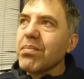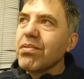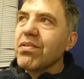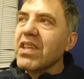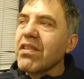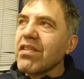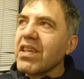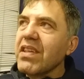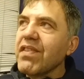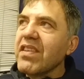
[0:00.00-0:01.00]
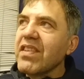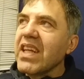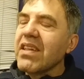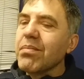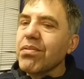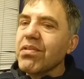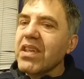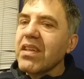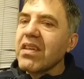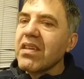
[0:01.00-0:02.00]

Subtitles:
a bully or if I stand a bully.